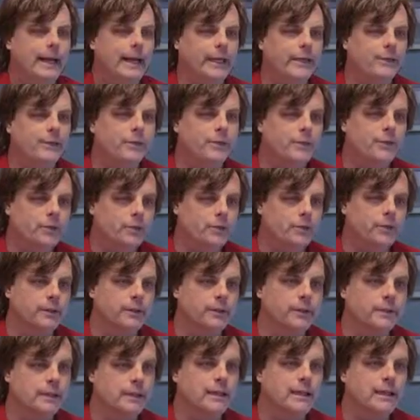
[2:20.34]
In
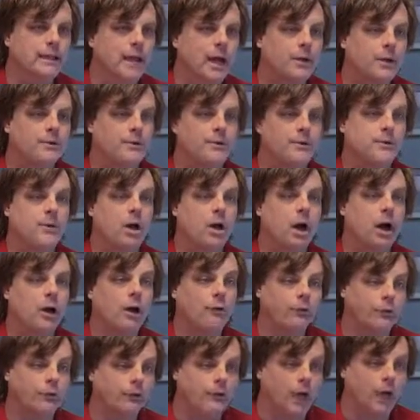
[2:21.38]
turn, this allows us to
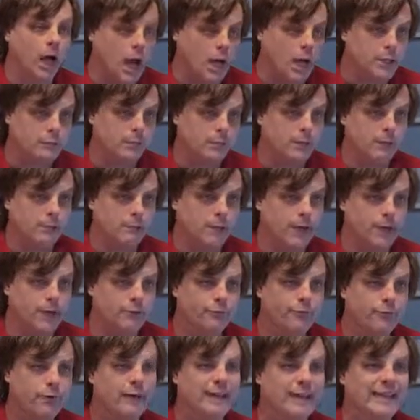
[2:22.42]
offer the
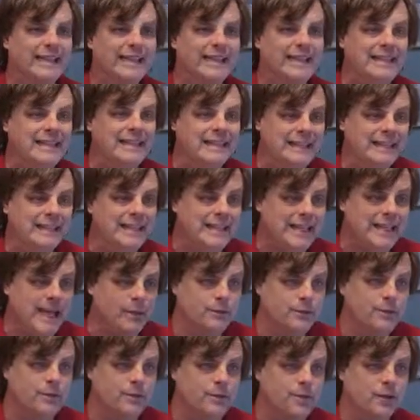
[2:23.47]
OsmoBot for at least
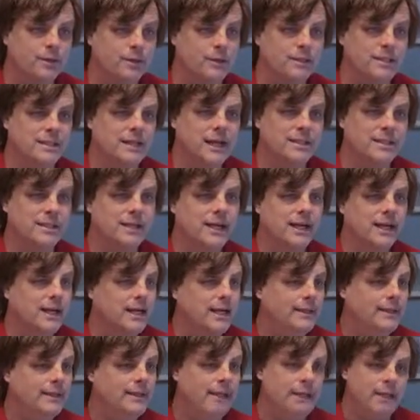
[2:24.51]
$1,000 less
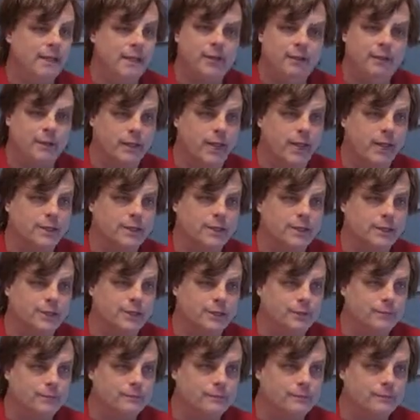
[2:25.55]
than any of the
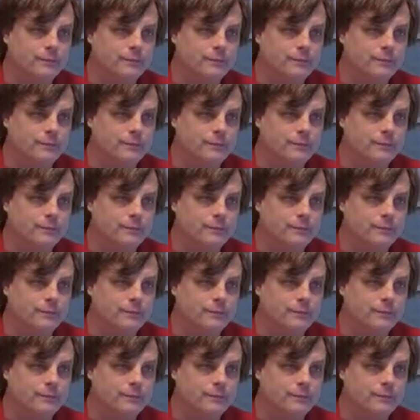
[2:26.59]
competition.